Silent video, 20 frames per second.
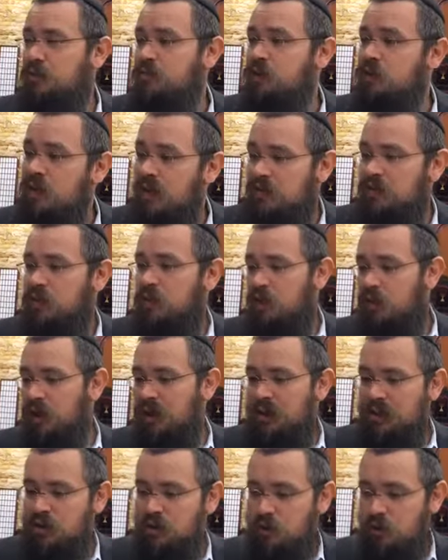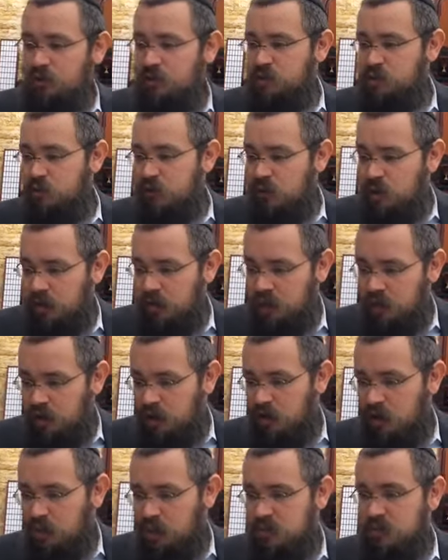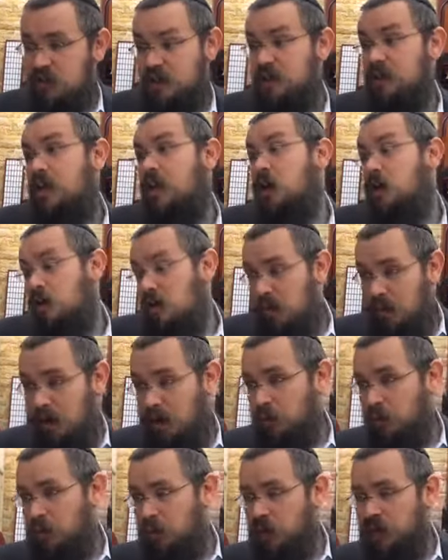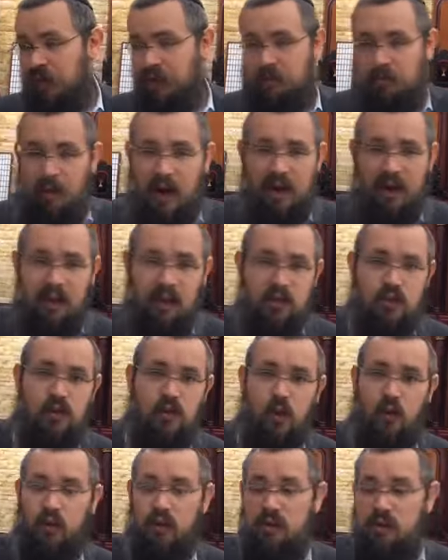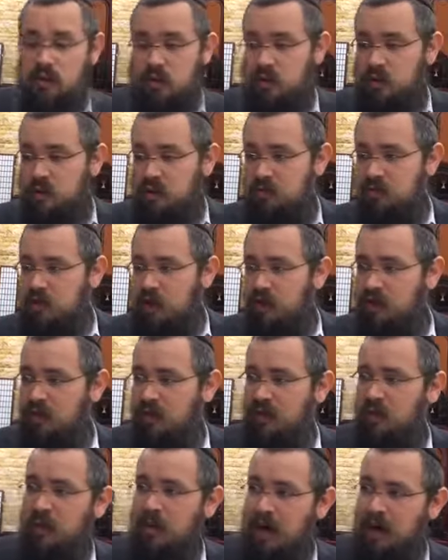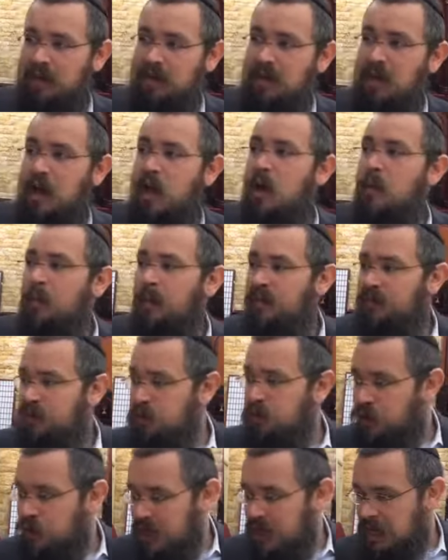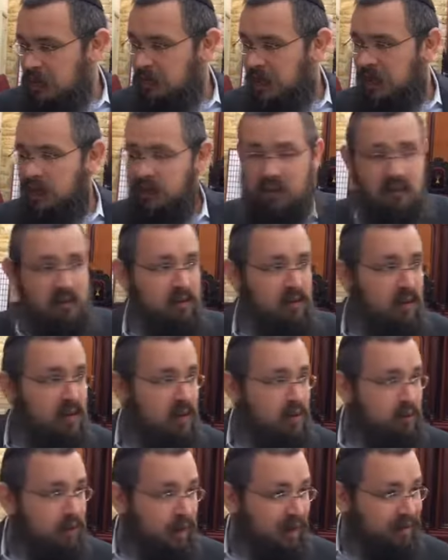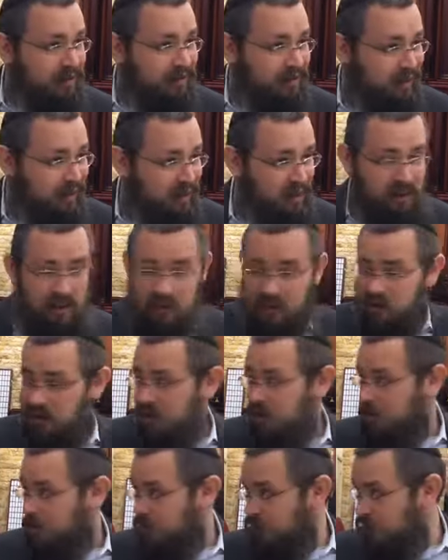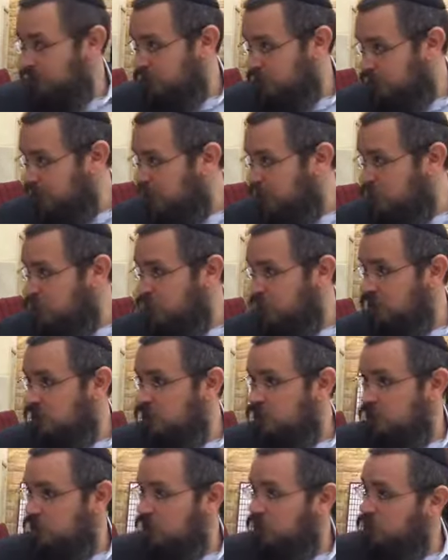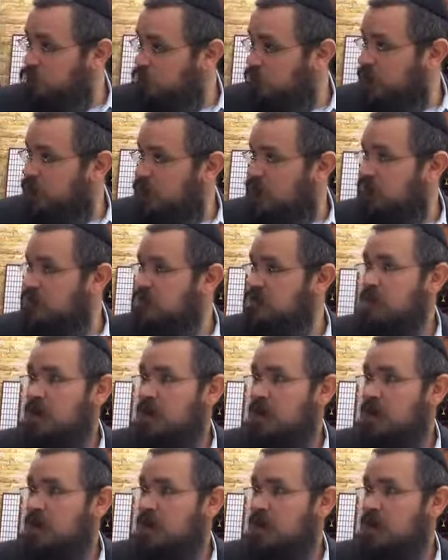So even though on the surface, when you look at Torah mitzvahs, or you look at body and soul, the soul seems higher than the body, but if you think about it, upon like a little deeper reflection, you realize